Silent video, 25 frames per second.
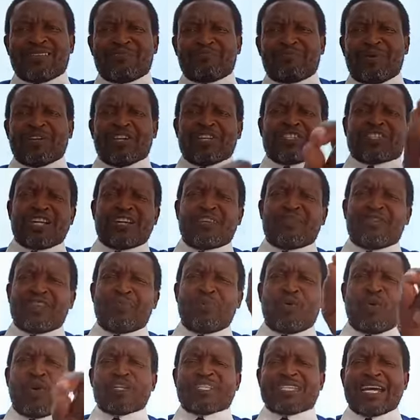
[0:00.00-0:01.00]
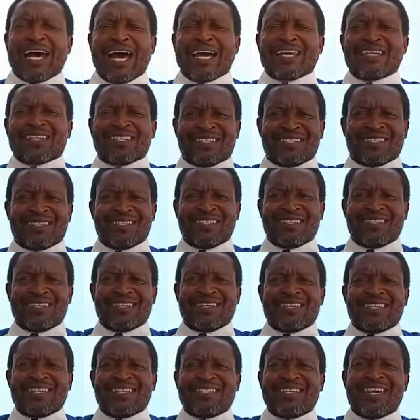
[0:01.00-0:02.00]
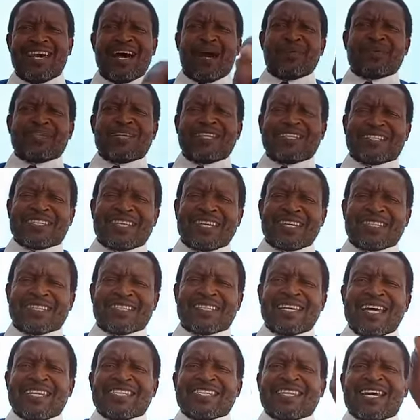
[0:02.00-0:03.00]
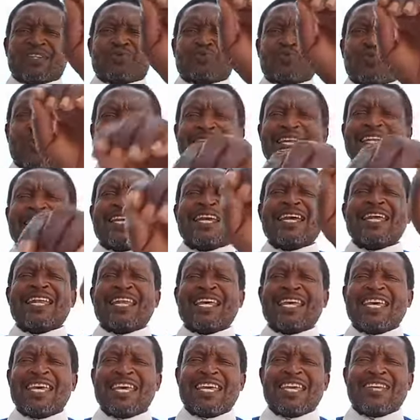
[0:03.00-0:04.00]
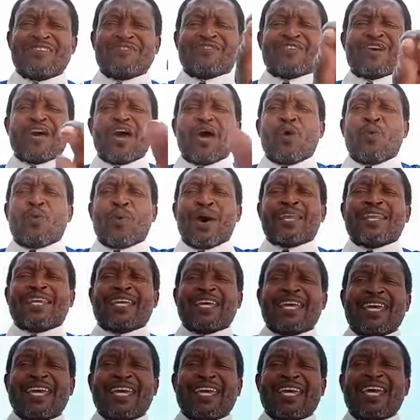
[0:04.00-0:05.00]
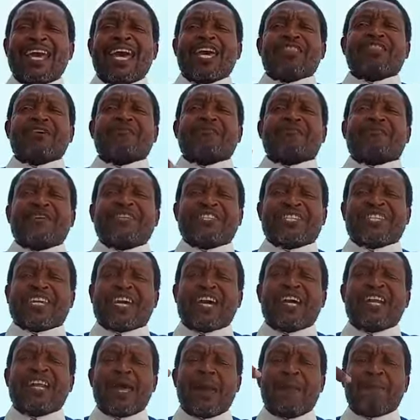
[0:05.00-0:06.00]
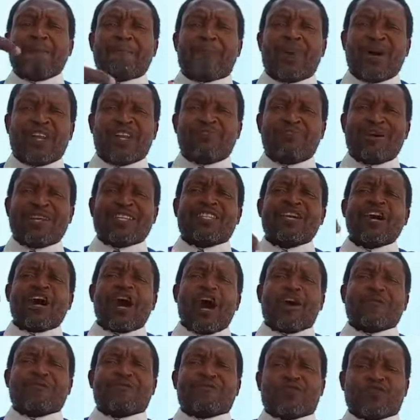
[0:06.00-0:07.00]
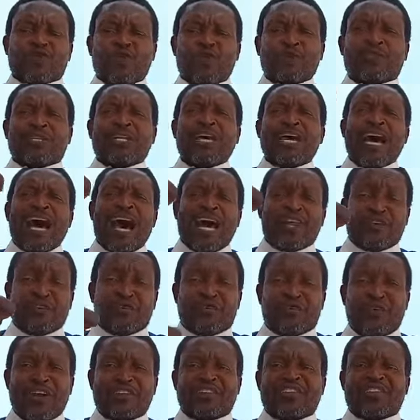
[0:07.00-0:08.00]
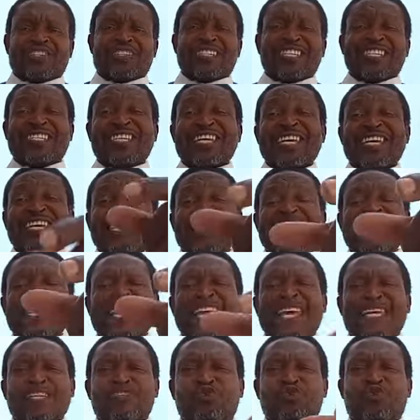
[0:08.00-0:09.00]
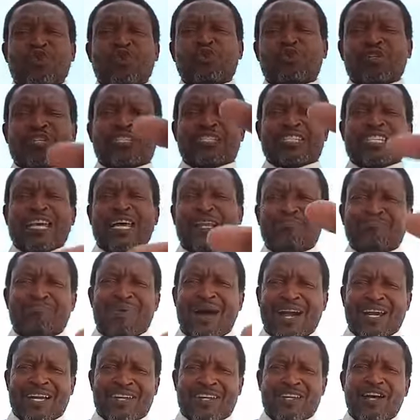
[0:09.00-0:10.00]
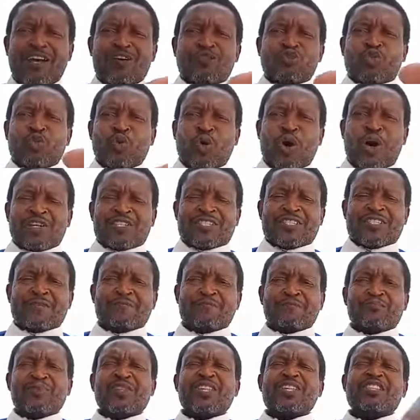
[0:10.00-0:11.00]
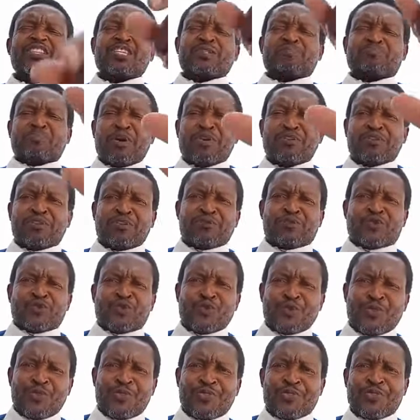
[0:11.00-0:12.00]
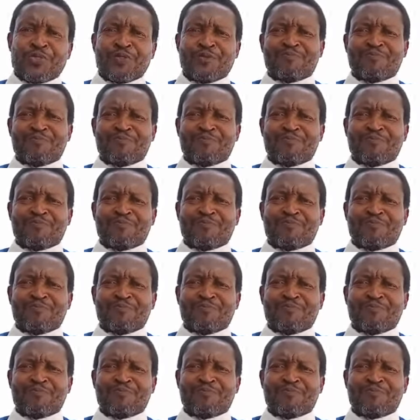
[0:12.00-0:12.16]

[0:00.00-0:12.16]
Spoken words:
But the Son of the Most High, Yahawashah, says that when he leaves, when he, the physical embodiment of truth and of righteousness, he is going to send back to us the Spirit of Truth,